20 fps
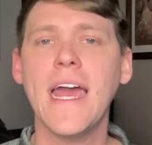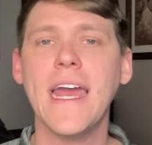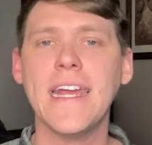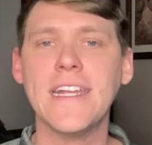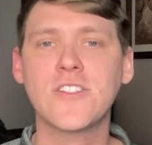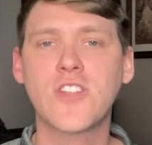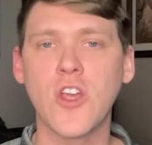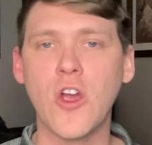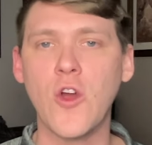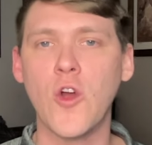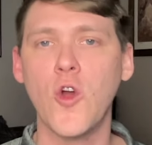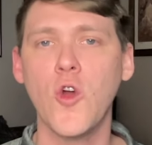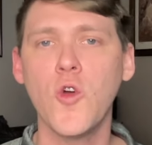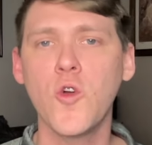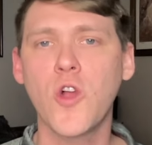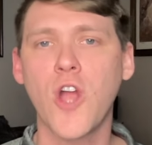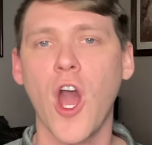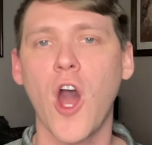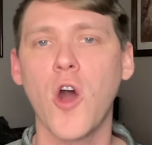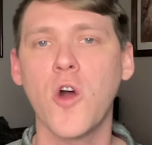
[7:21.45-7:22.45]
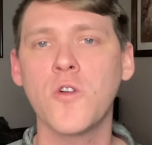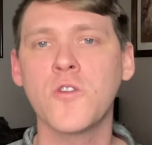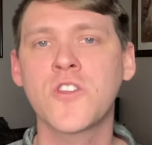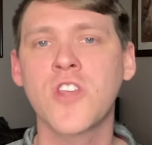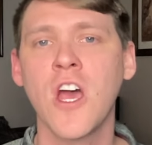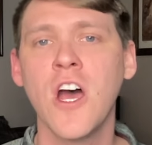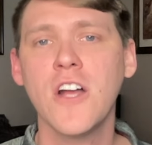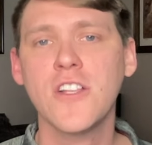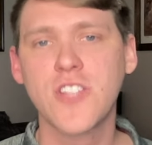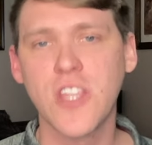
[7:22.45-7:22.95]
into who
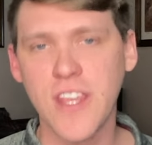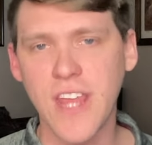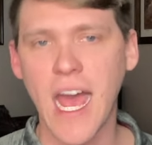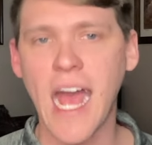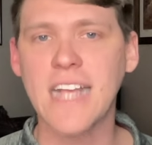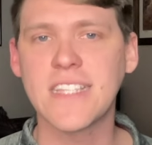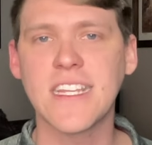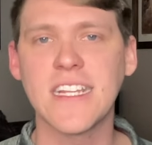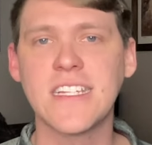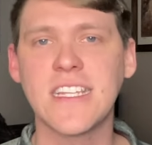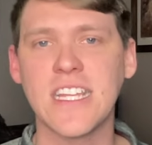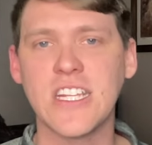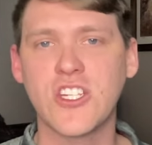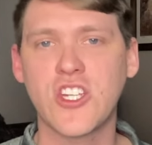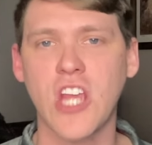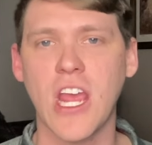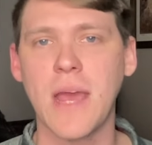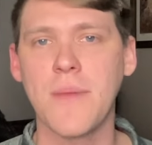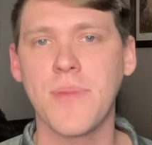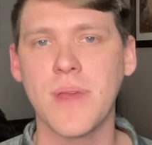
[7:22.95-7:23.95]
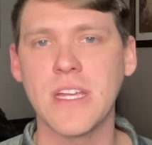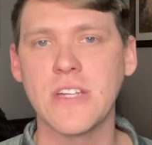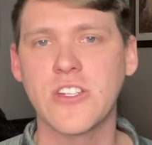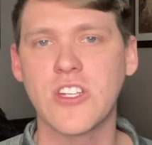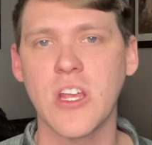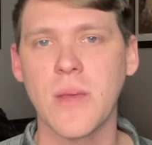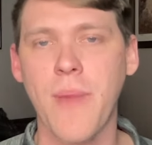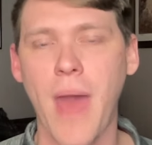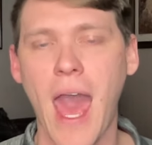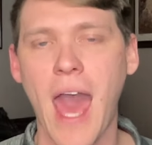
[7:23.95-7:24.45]
goes to the SEC
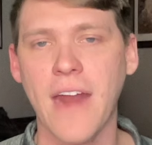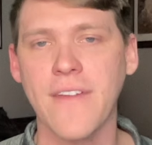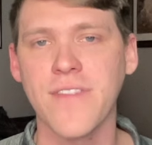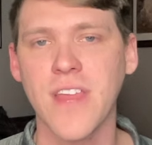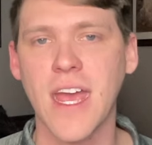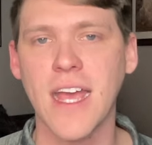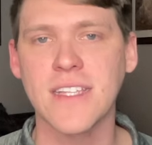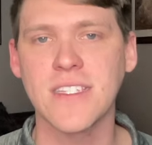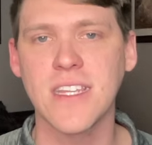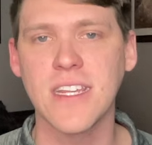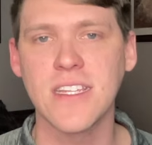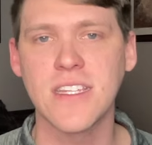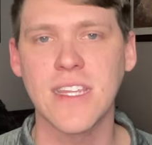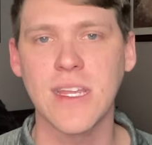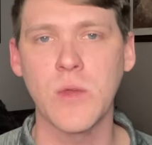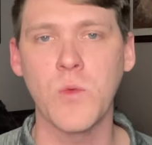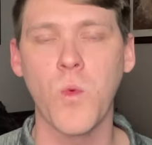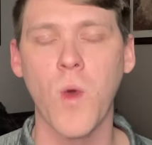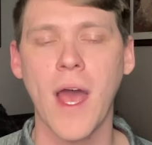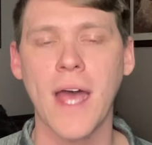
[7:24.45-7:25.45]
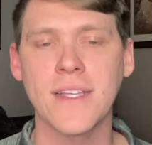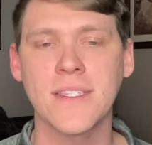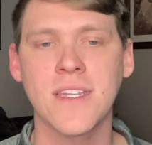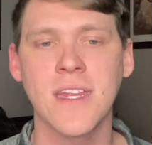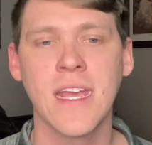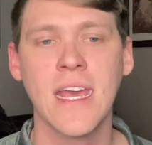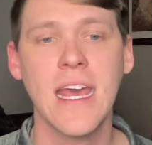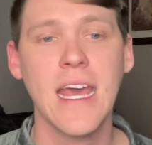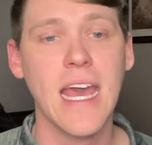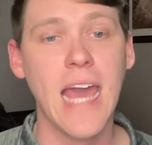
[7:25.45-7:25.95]
championship out of the SEC West,